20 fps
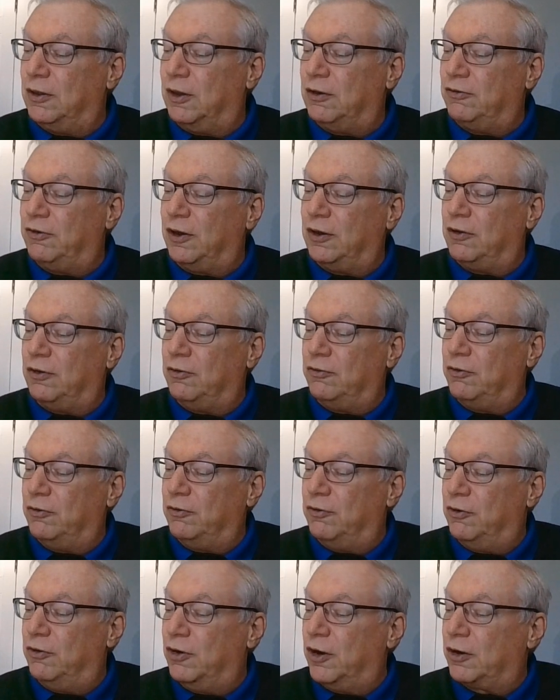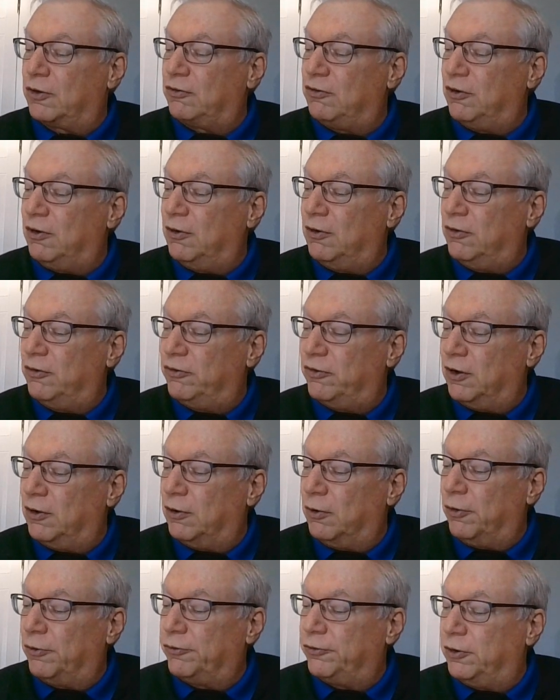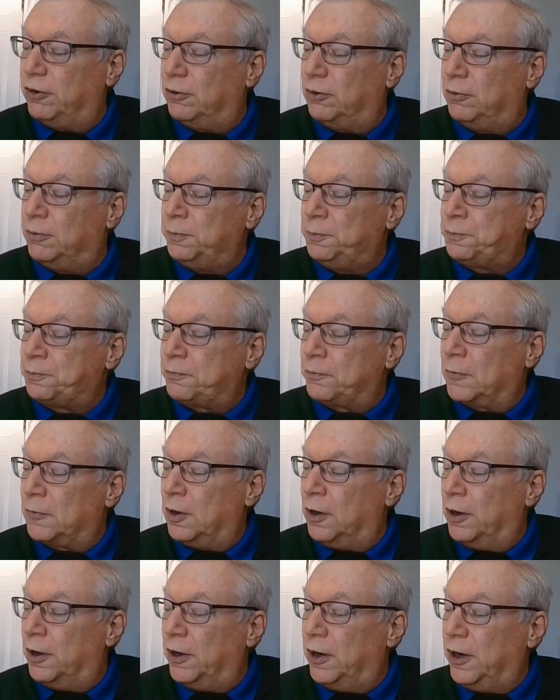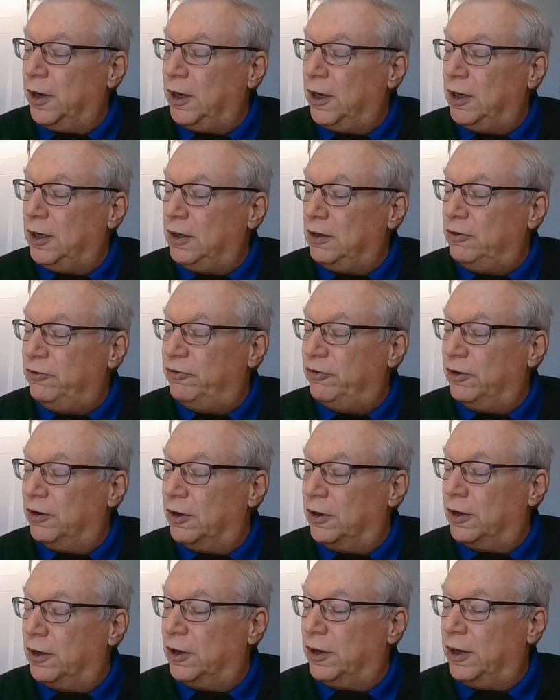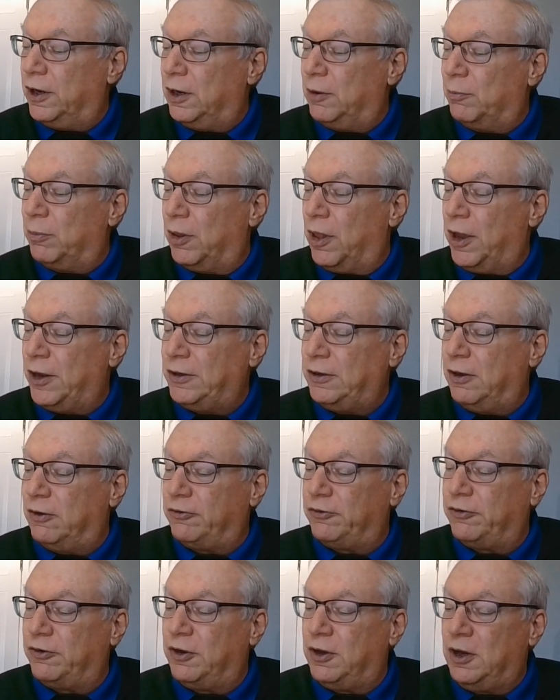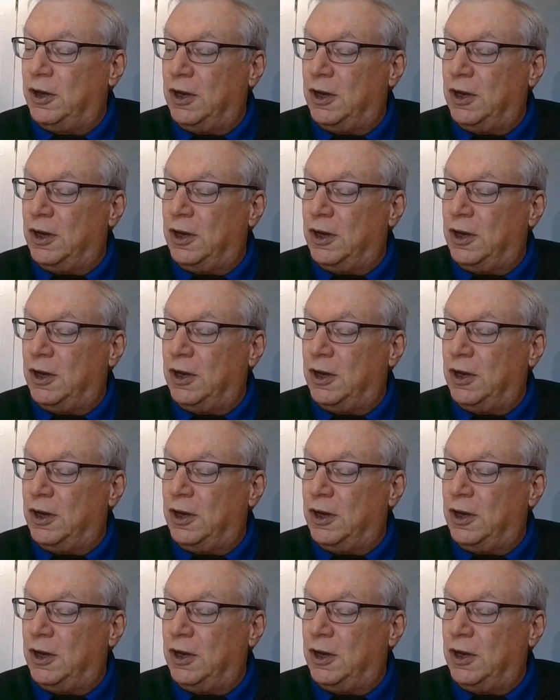They take you to deductions and also age and blindness,